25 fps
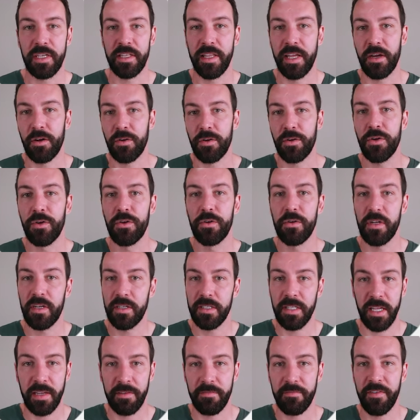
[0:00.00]
Are they on Google?
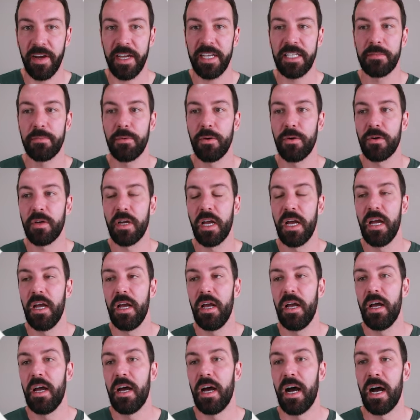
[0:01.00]
Are they on Facebook?
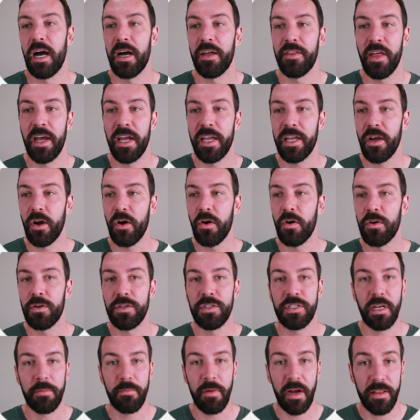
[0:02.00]
Are they
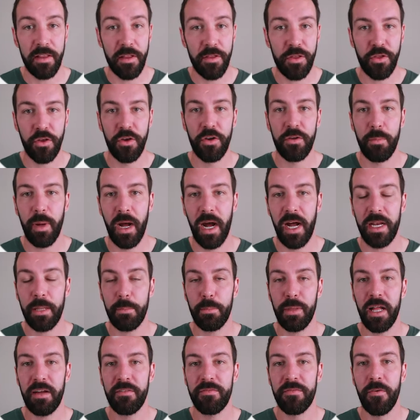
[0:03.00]
on some other third-party
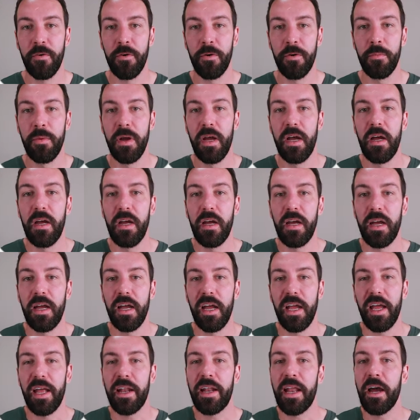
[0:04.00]
platform?
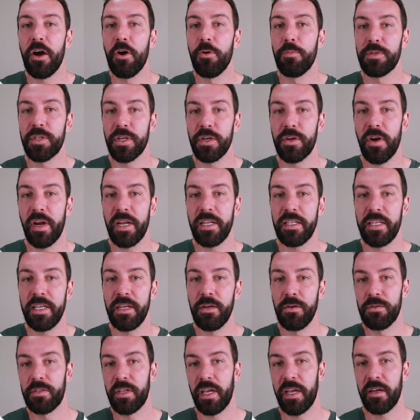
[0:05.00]
It helps a great
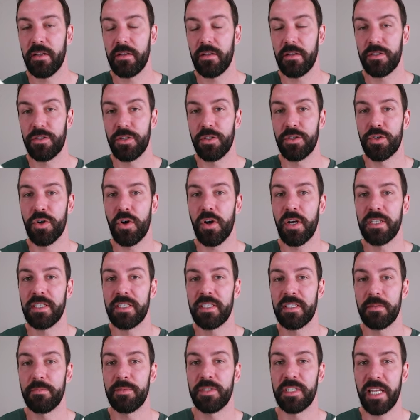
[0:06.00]
deal to try and
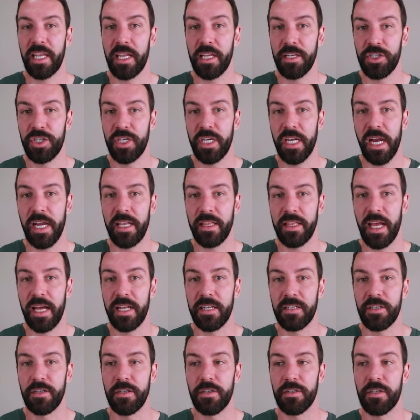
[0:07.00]
substantiate
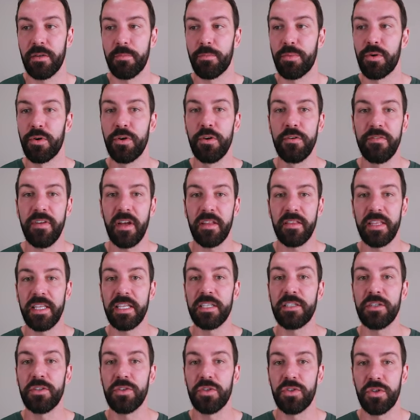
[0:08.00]
that, to prove that
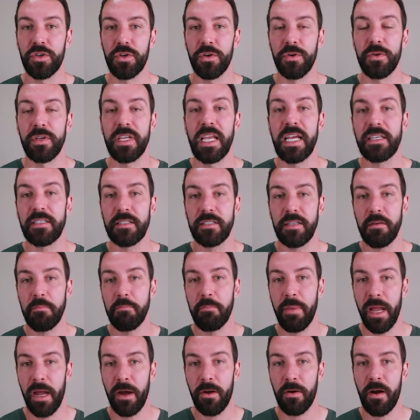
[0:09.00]
this is true. Yes,
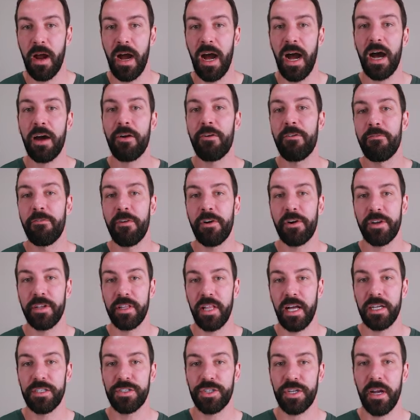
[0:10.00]
SunPower are a very
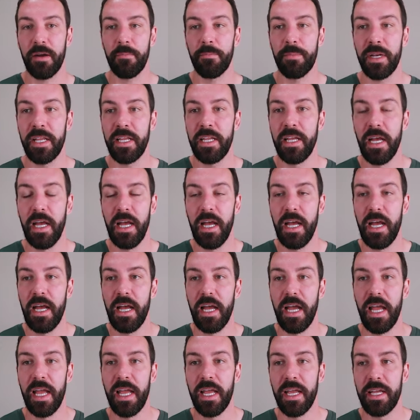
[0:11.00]
large company,
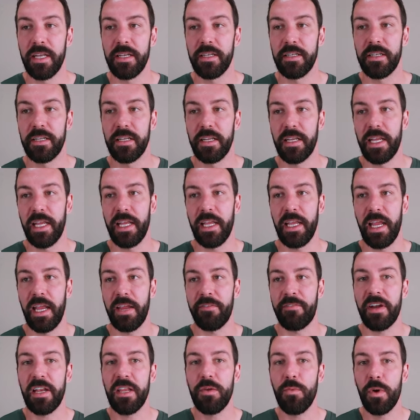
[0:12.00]
and
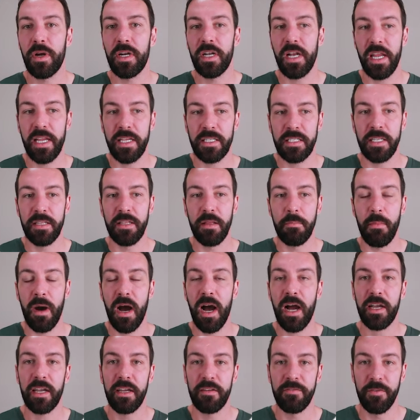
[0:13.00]
if anyone is in the
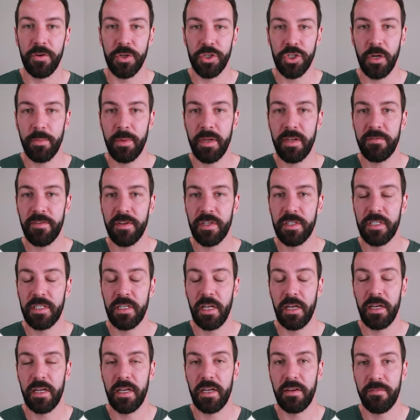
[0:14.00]
market for shopping for
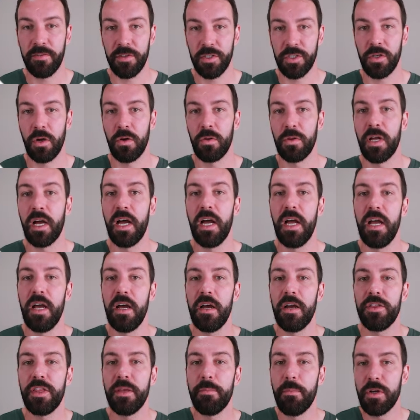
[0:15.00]
solar,
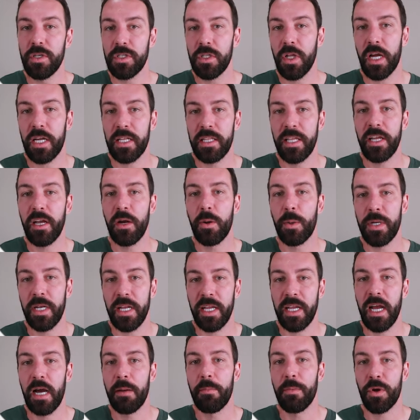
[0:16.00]
they're most likely going to
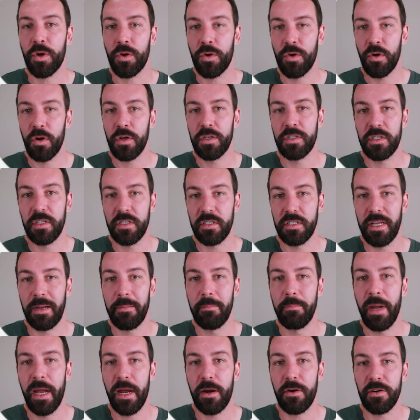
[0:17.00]
come across
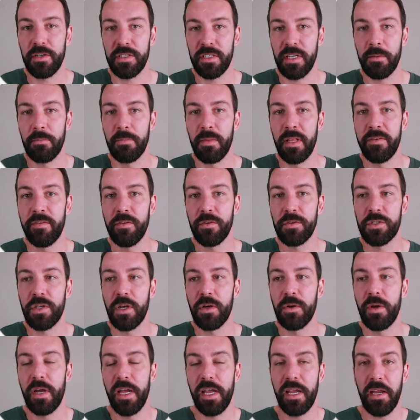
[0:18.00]
SunPower at some level.
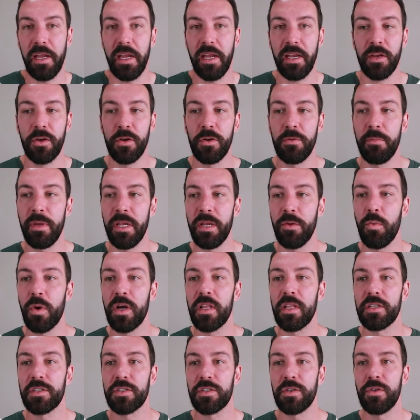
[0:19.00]
So it could be
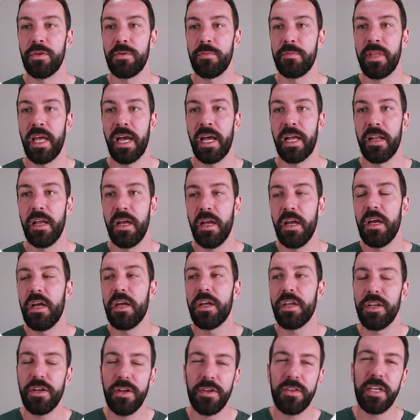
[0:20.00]
well assumed that
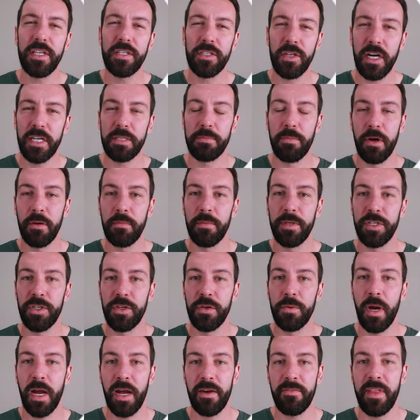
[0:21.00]
these guys probably
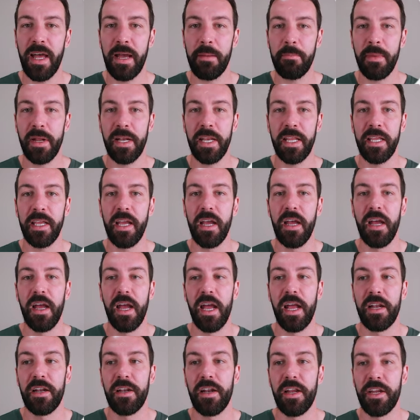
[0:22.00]
do have that many,
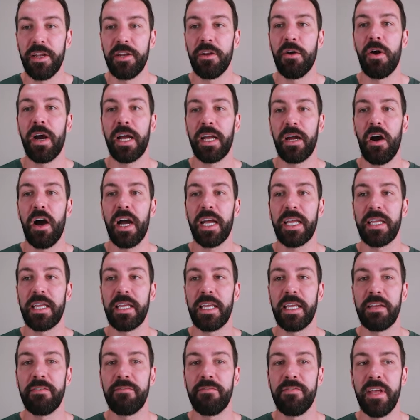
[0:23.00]
and I can
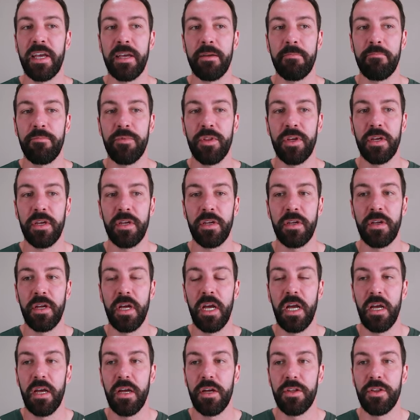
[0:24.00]
give them
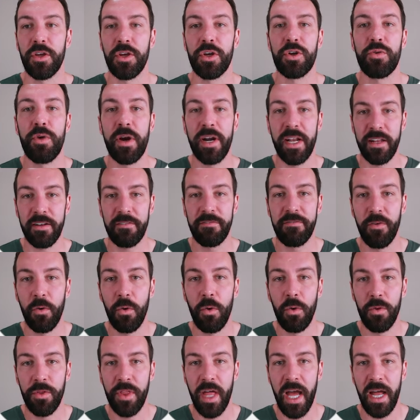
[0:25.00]
the credit
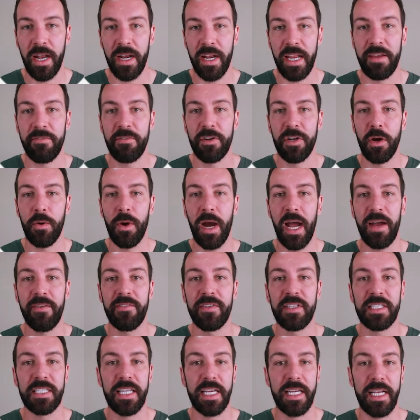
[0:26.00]
for that, even though I
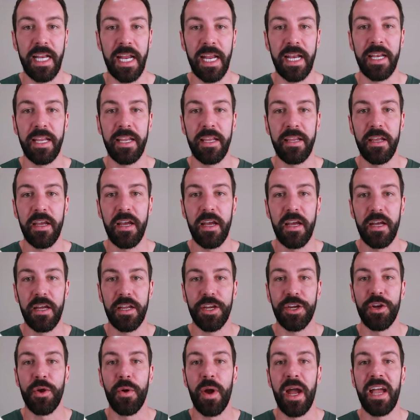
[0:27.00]
haven't seen any
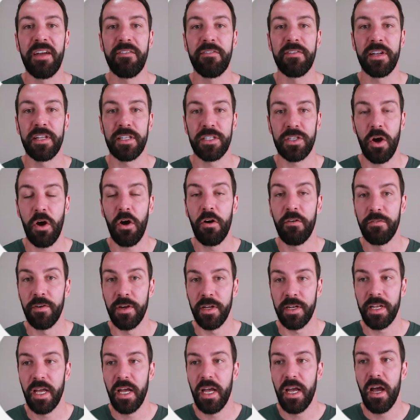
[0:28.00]
evidence of
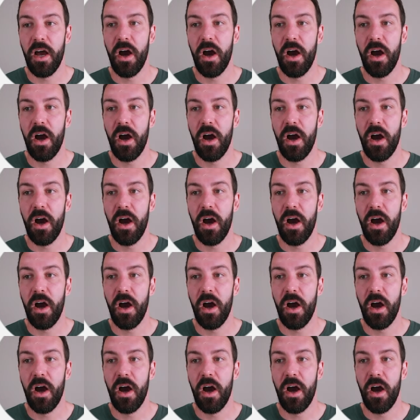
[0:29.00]
it.